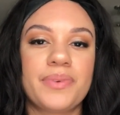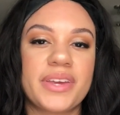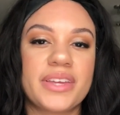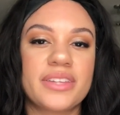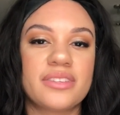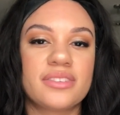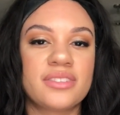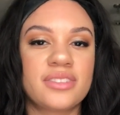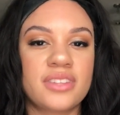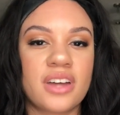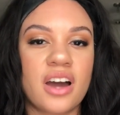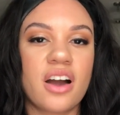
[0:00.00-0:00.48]

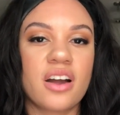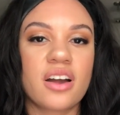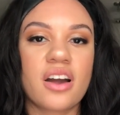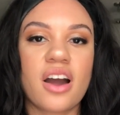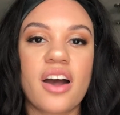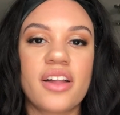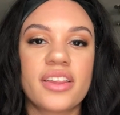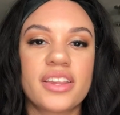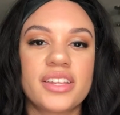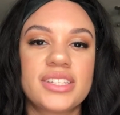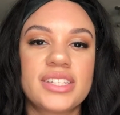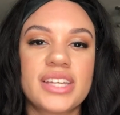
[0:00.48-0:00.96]
in stock
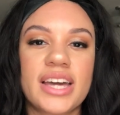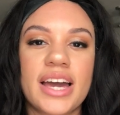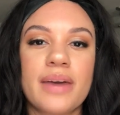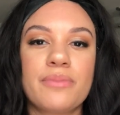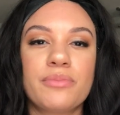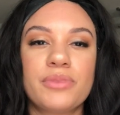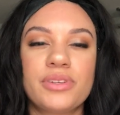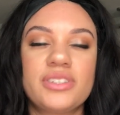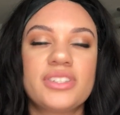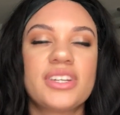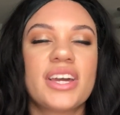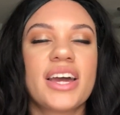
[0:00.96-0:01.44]
all the
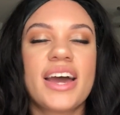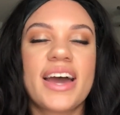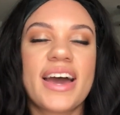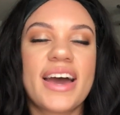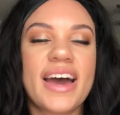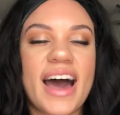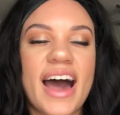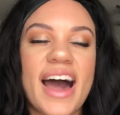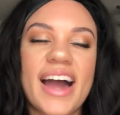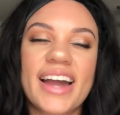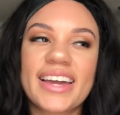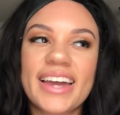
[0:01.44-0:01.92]
time, which
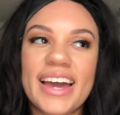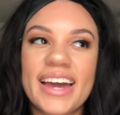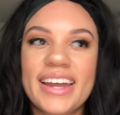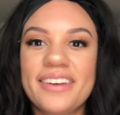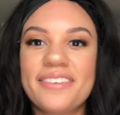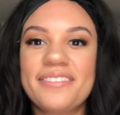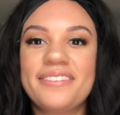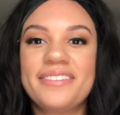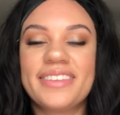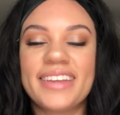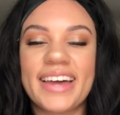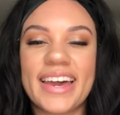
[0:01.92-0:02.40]
I
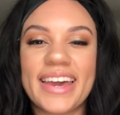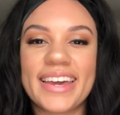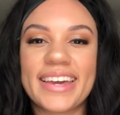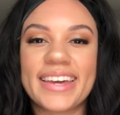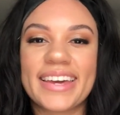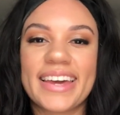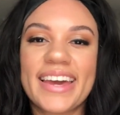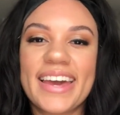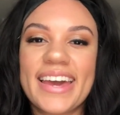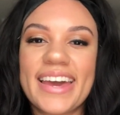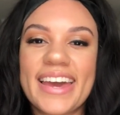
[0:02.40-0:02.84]
kind of like.